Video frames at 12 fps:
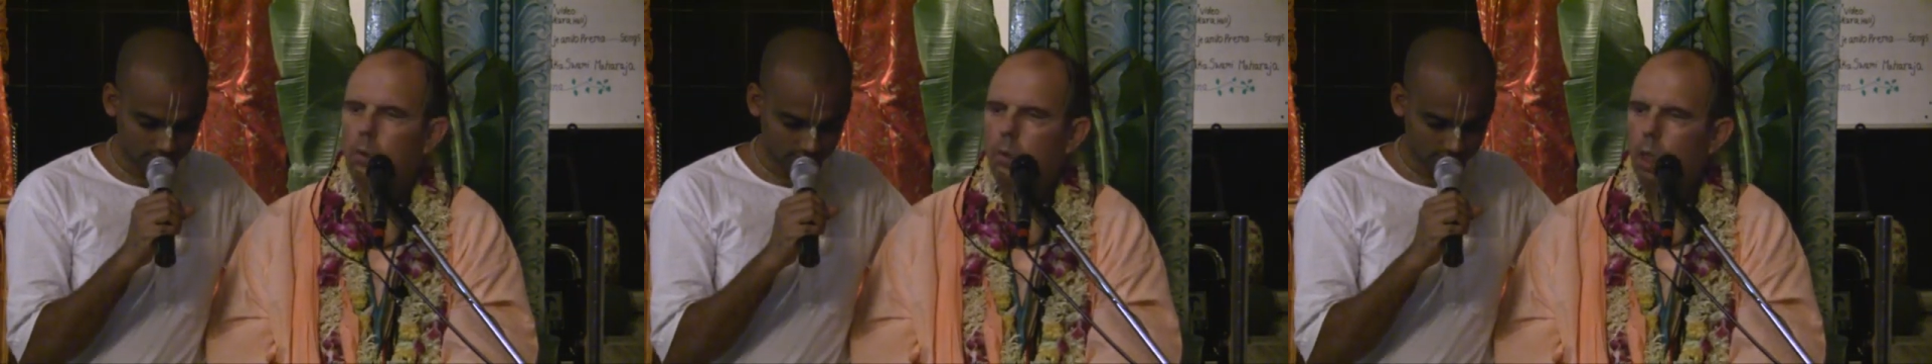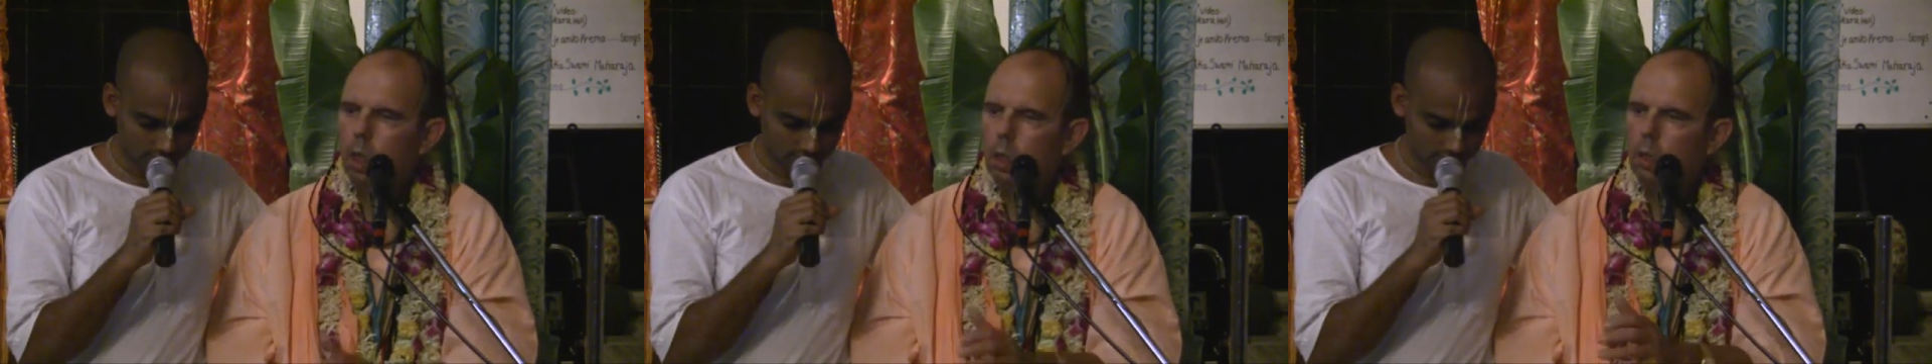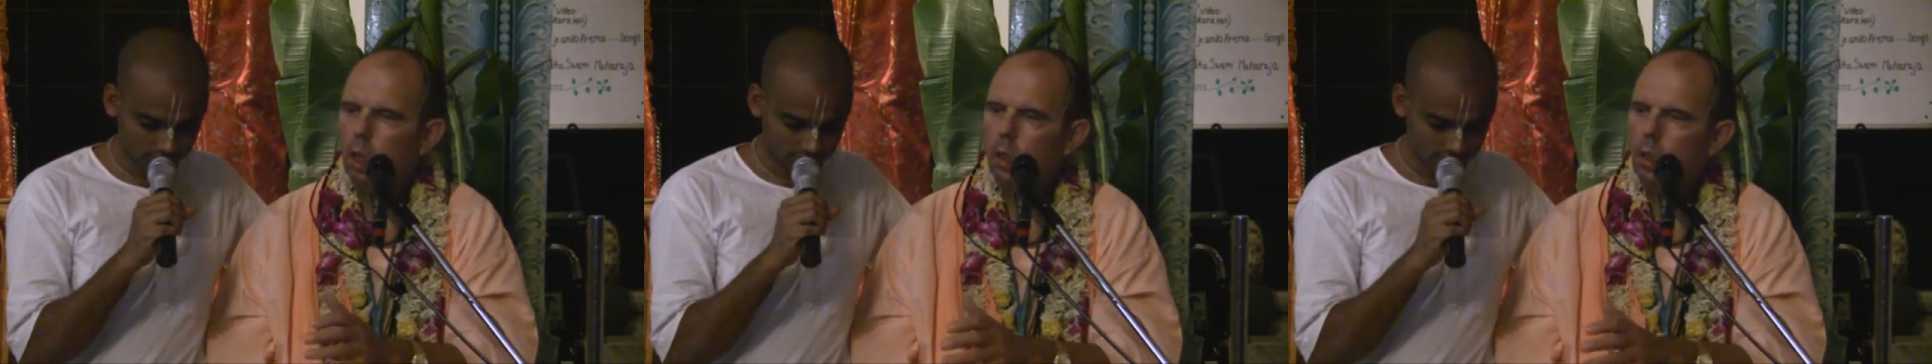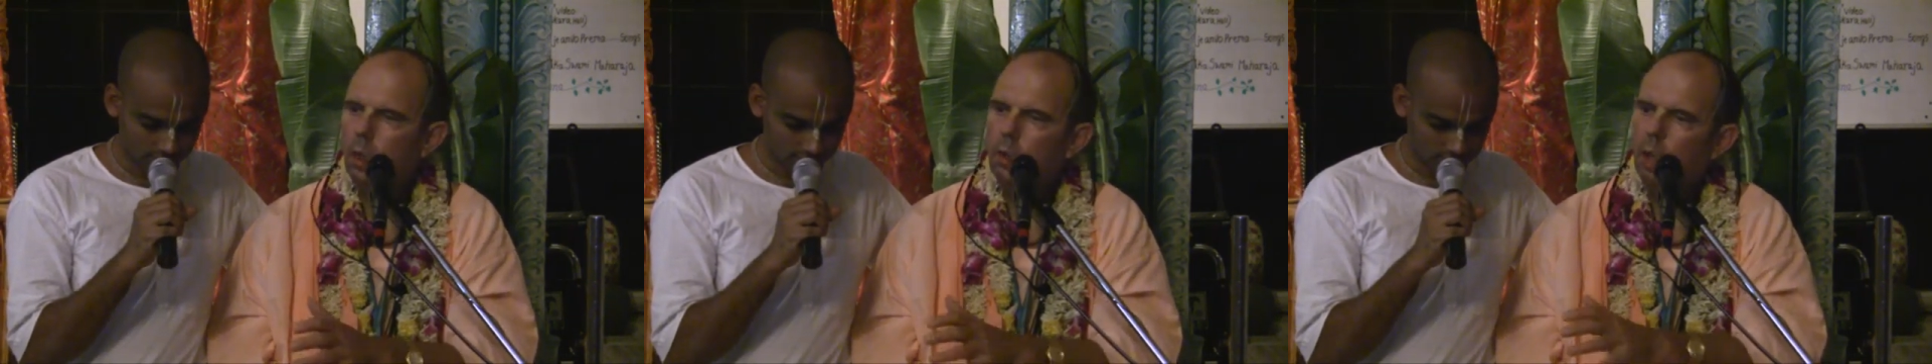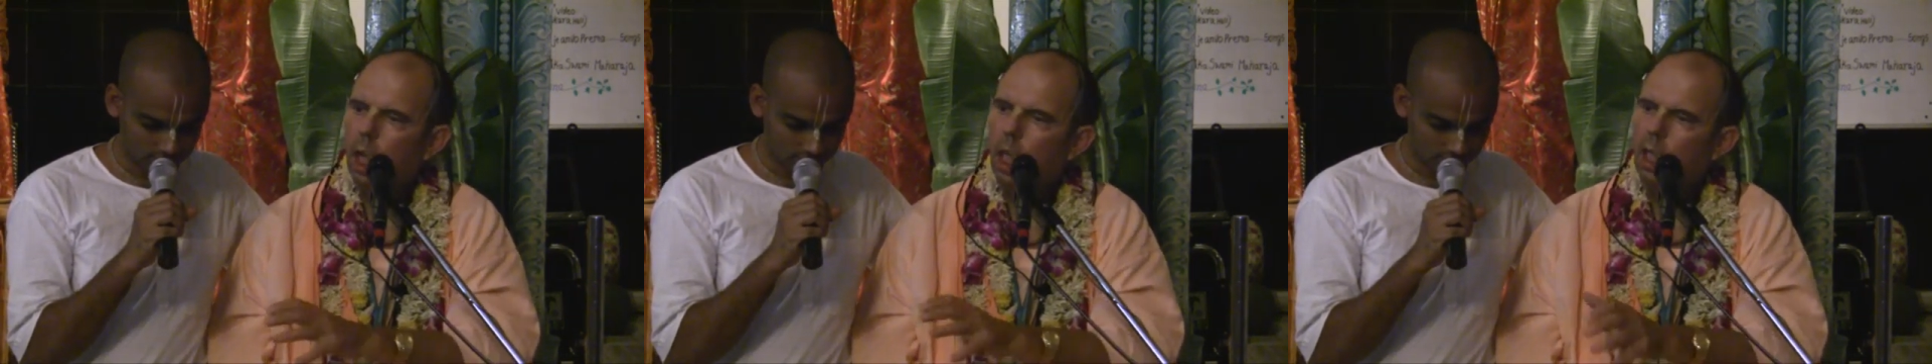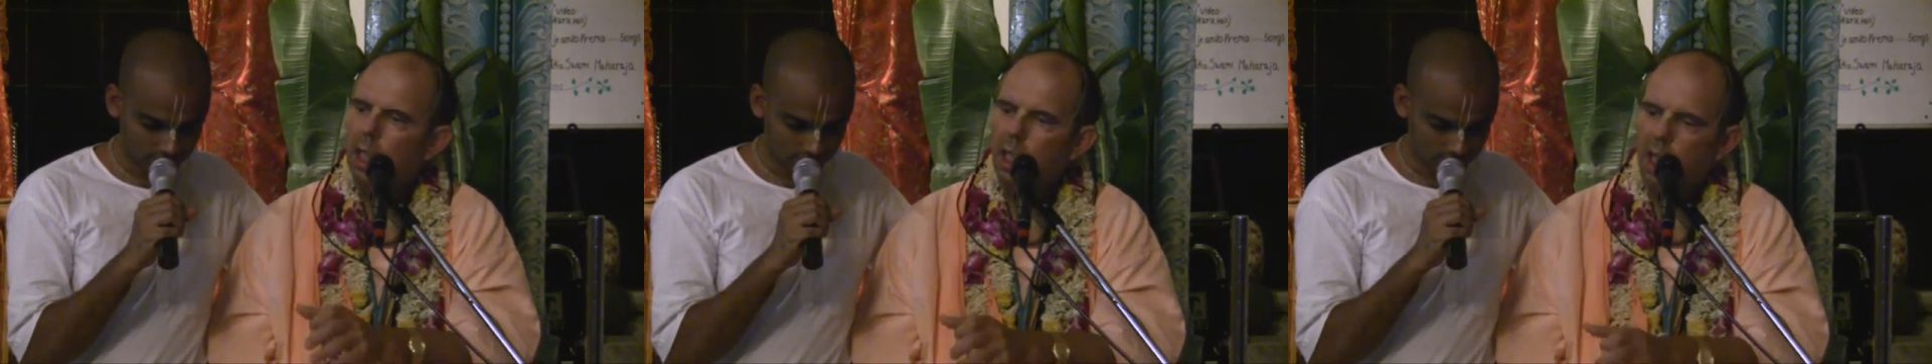Forcibly he went
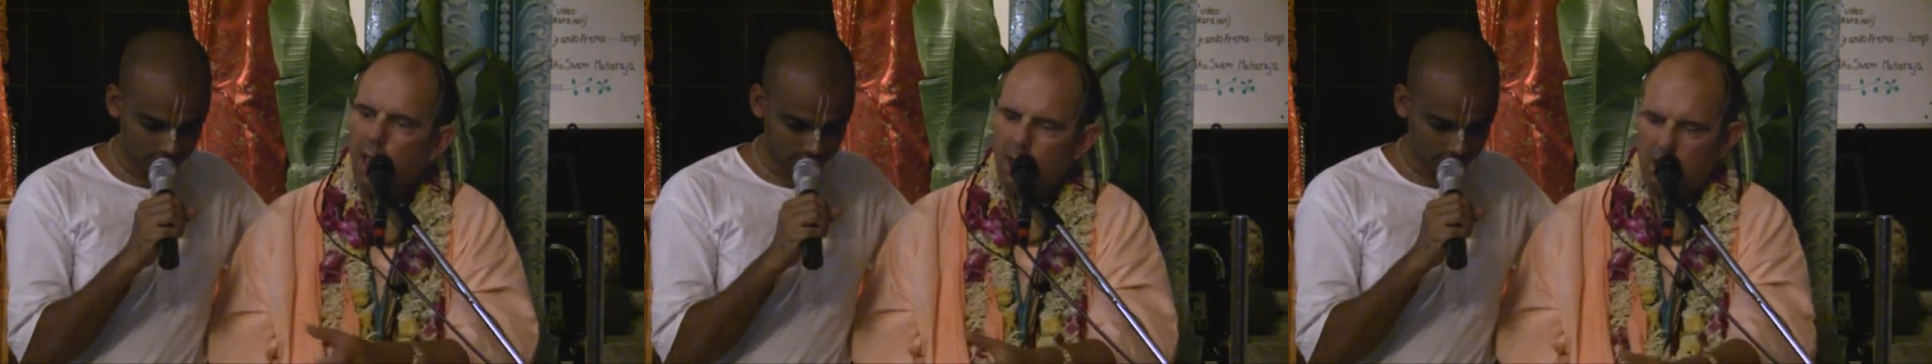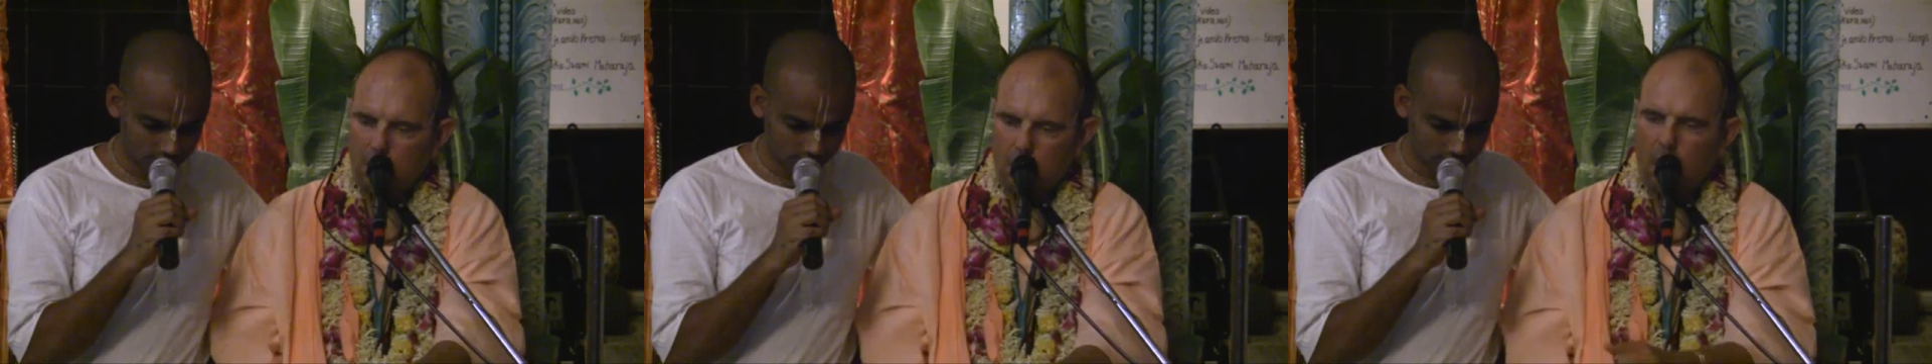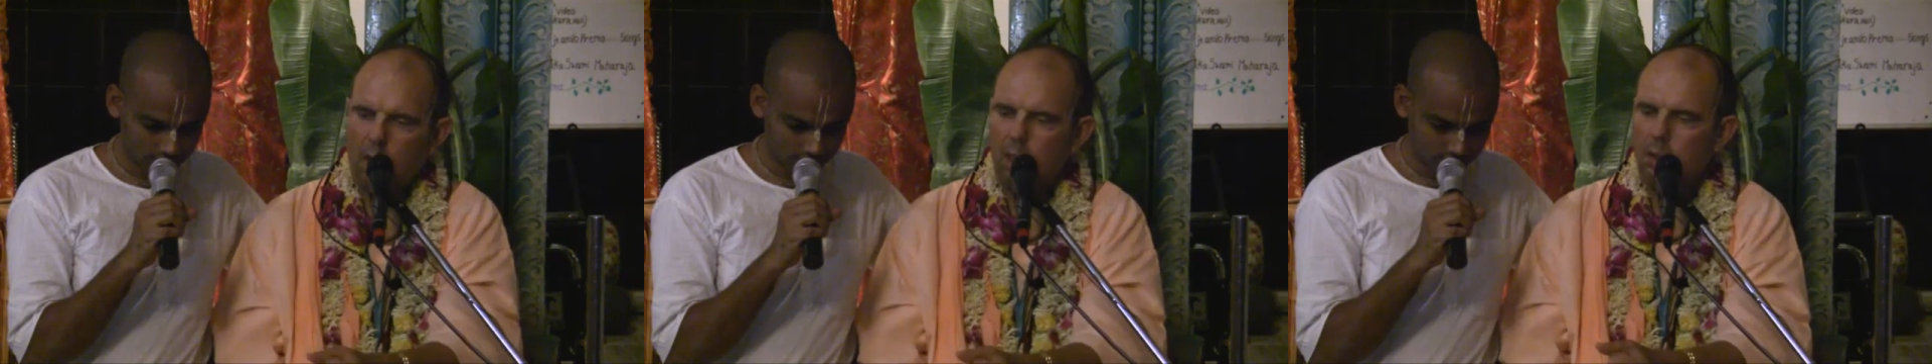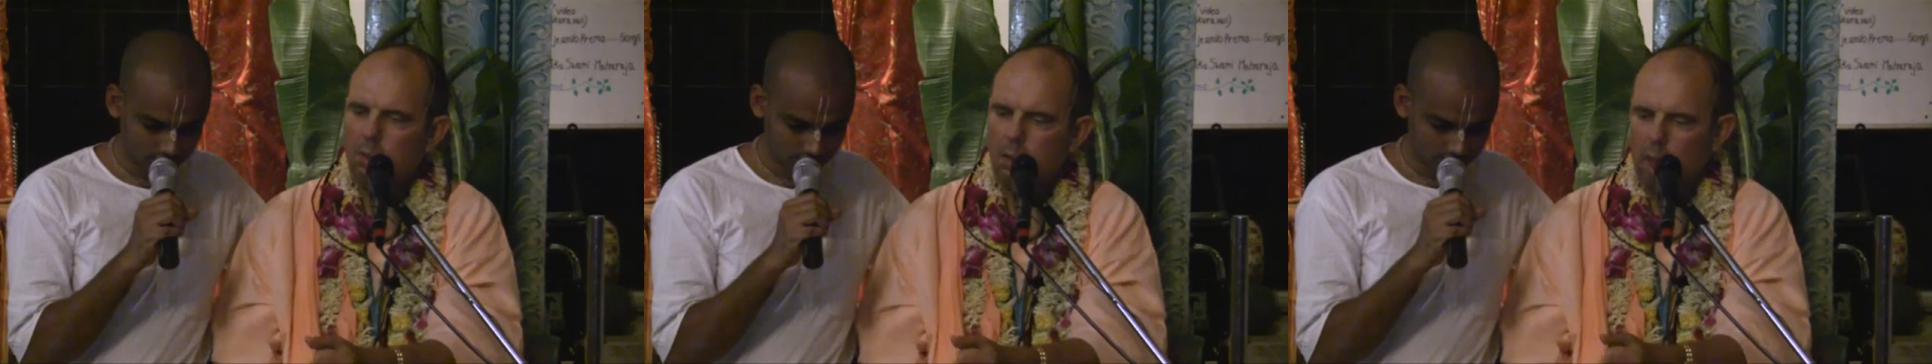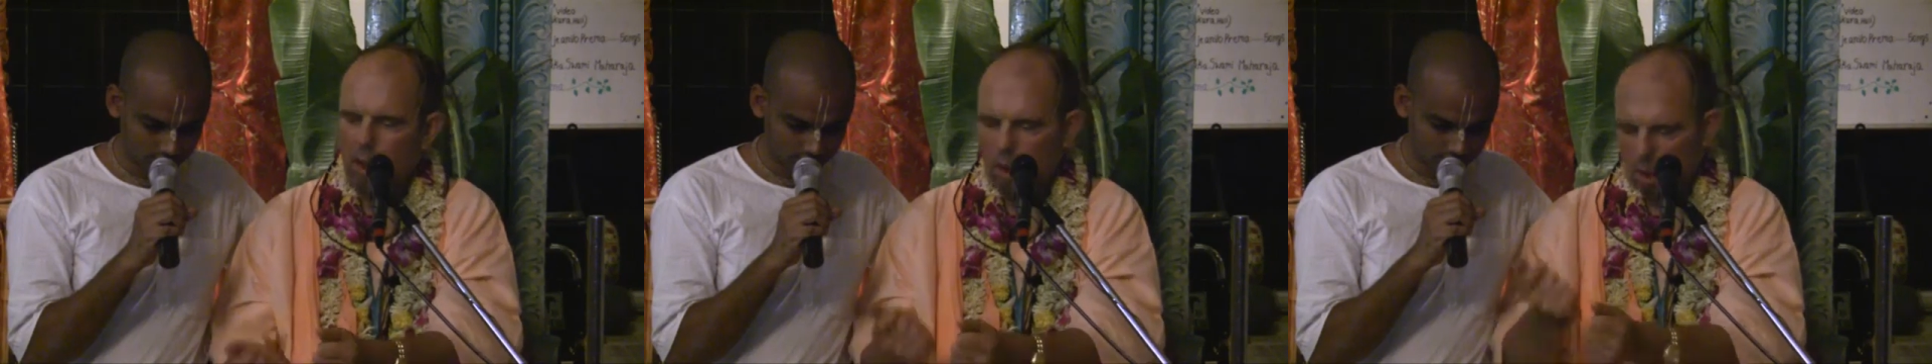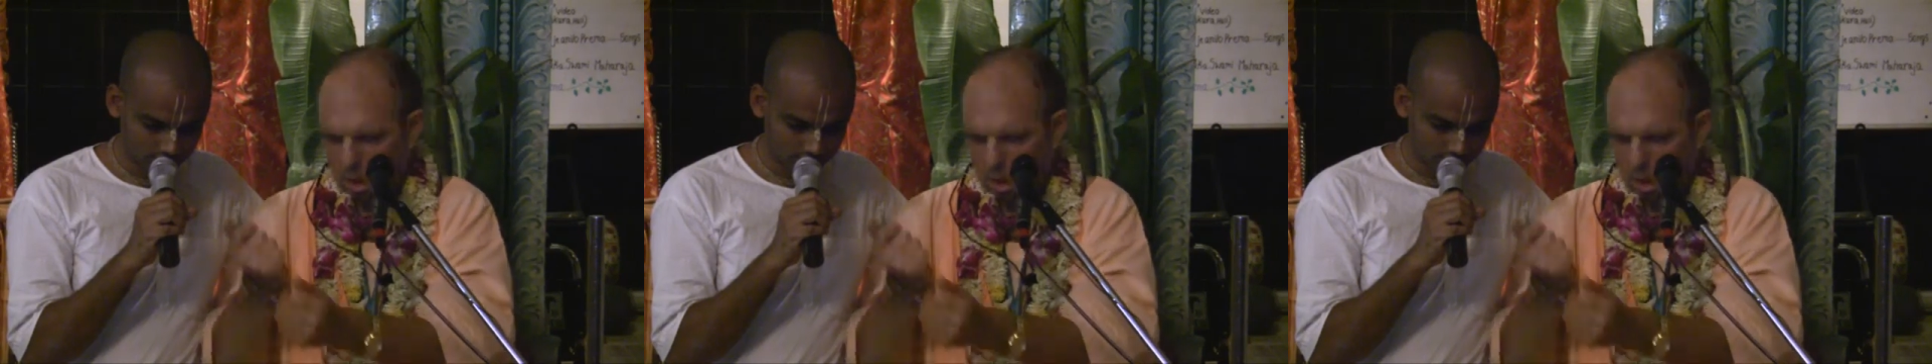behind the desk, grabbed his feet,